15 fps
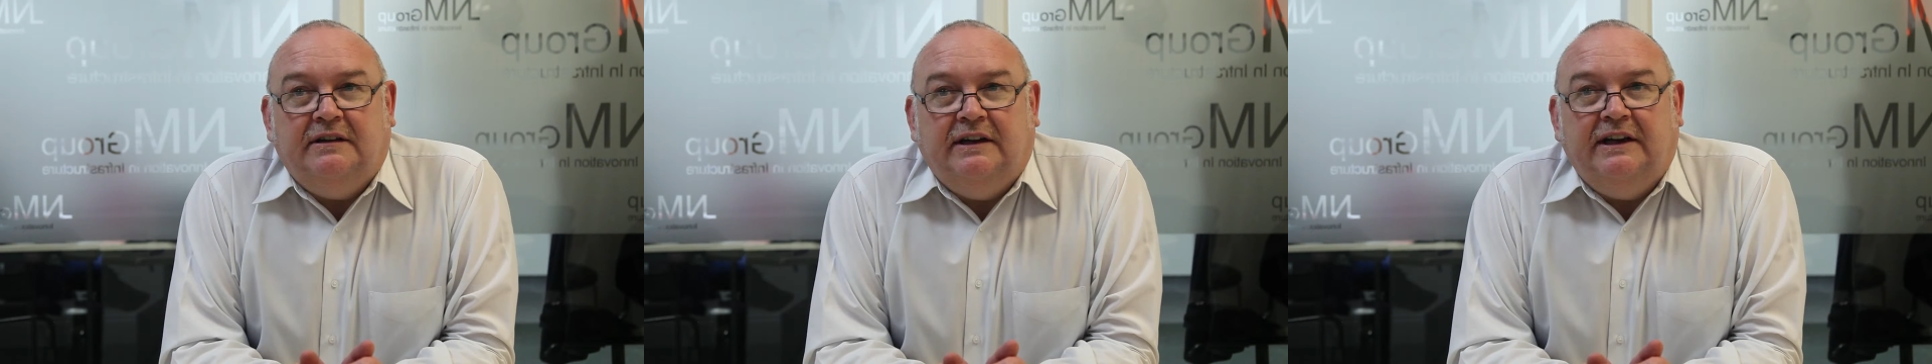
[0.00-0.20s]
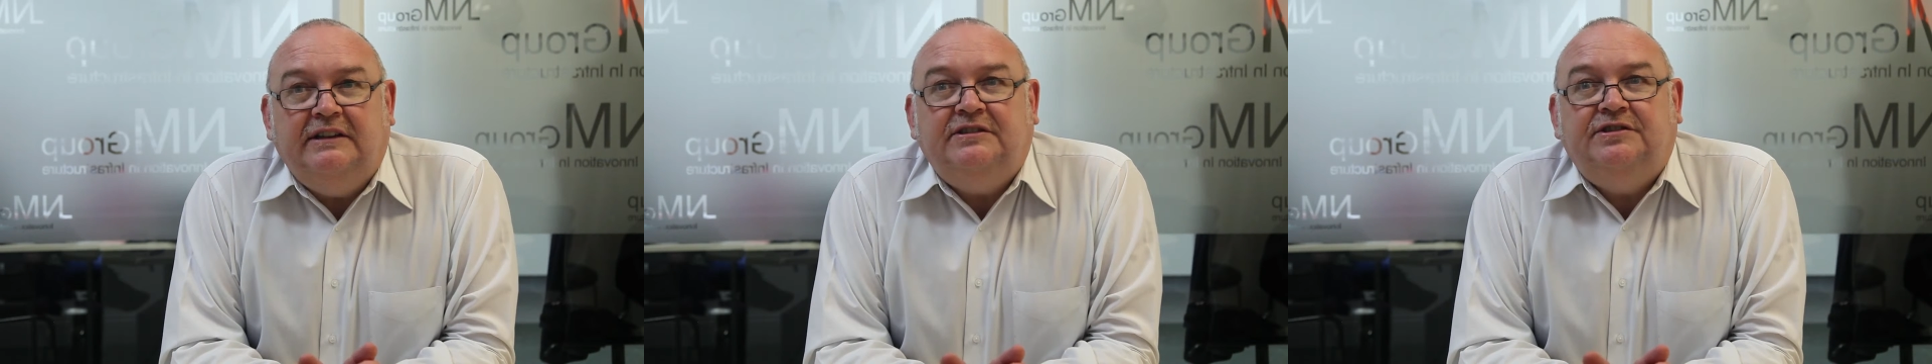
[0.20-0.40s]

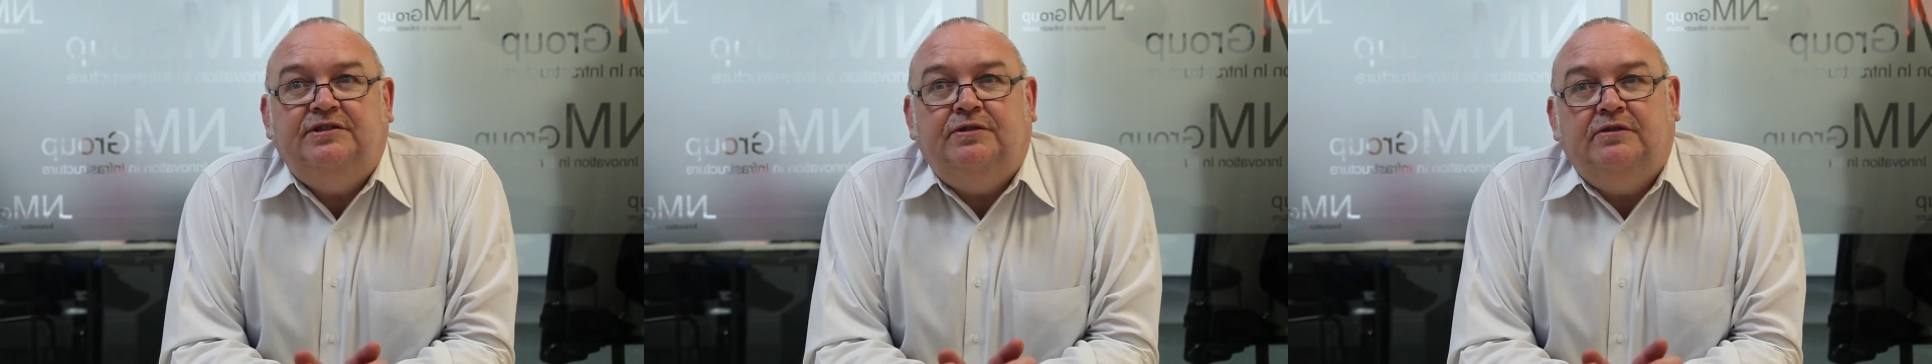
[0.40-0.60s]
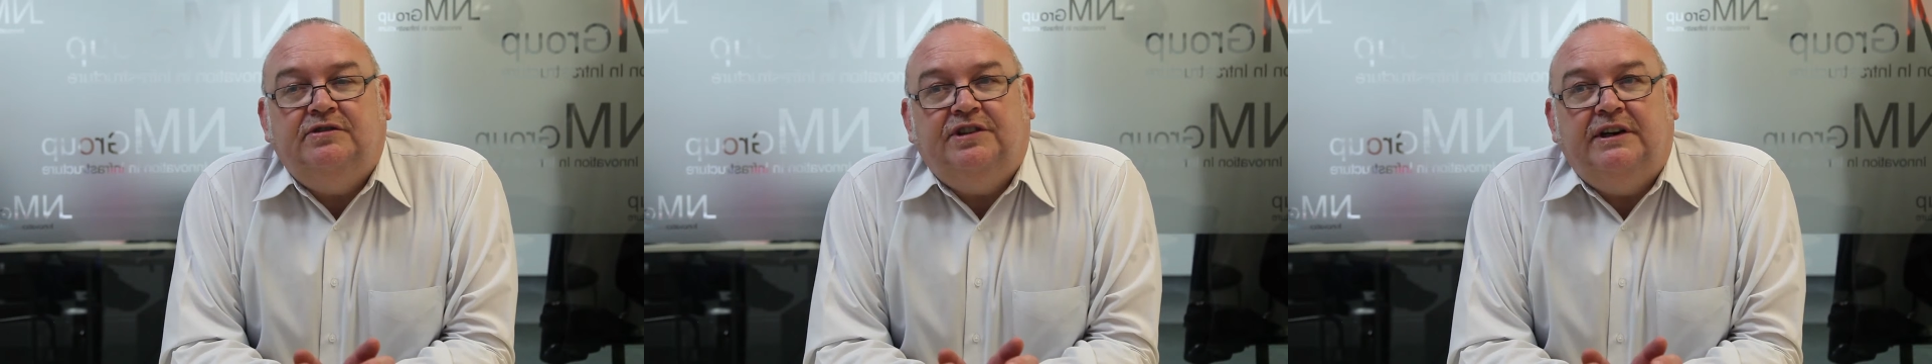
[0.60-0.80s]
Each
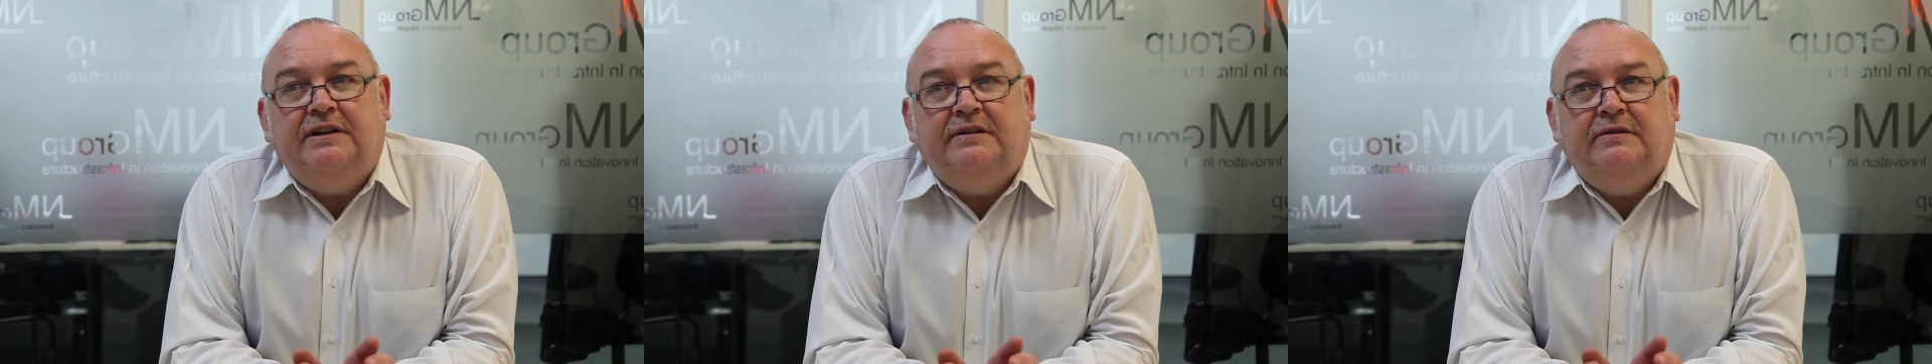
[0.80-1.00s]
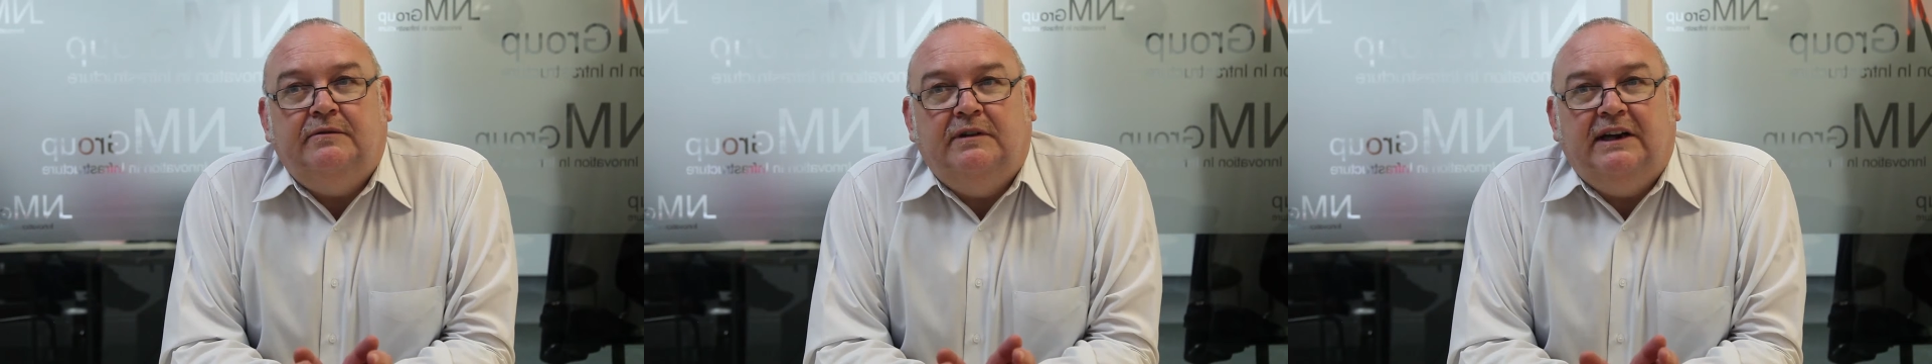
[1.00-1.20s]

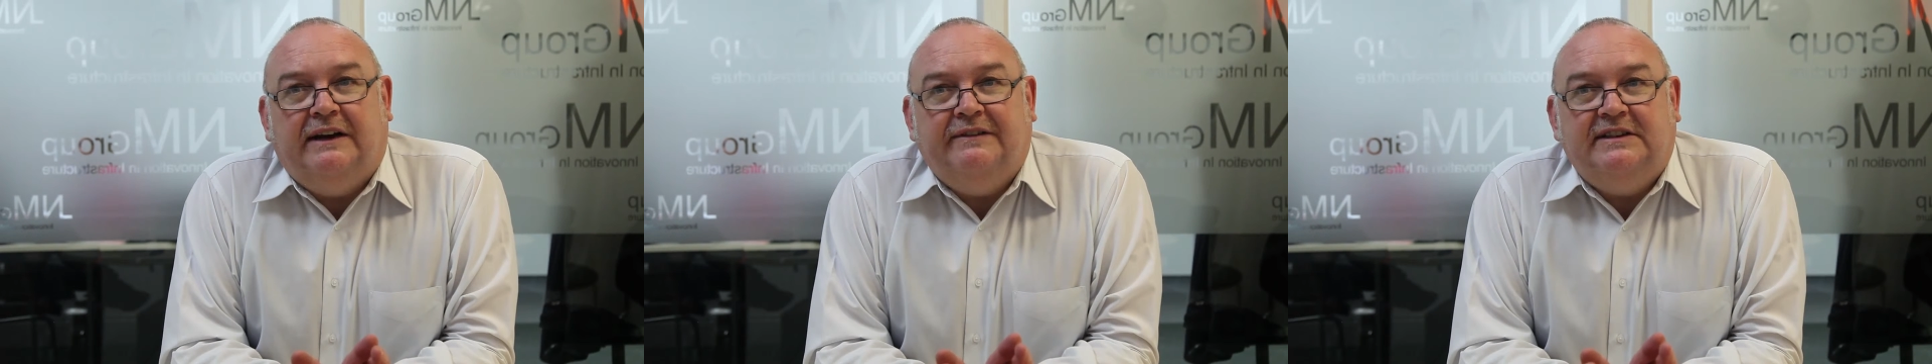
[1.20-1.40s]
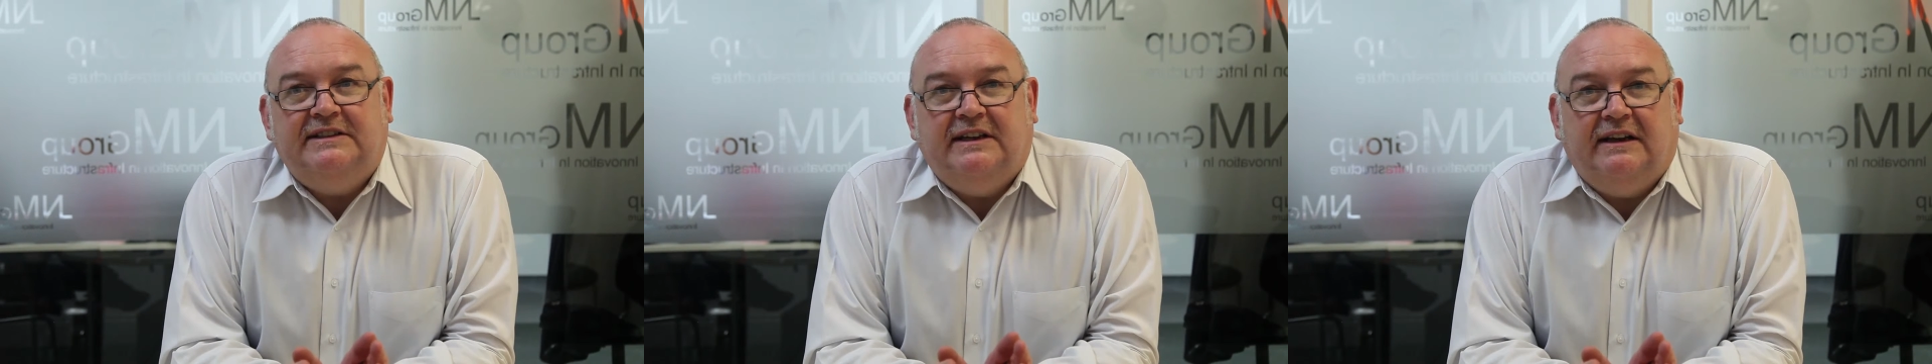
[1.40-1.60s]
structure will
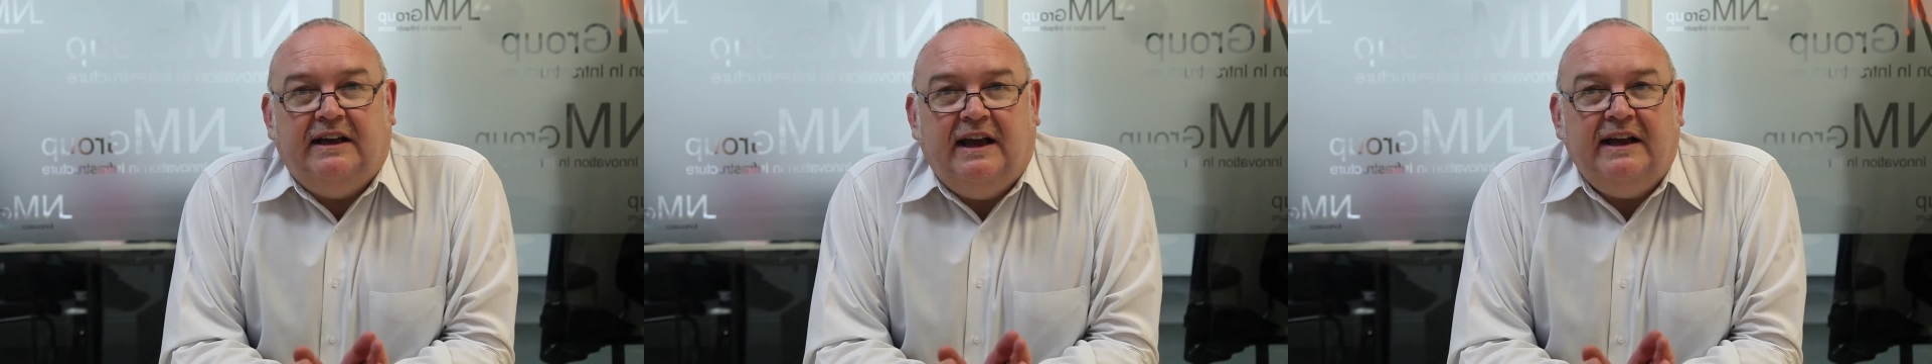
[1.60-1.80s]
have its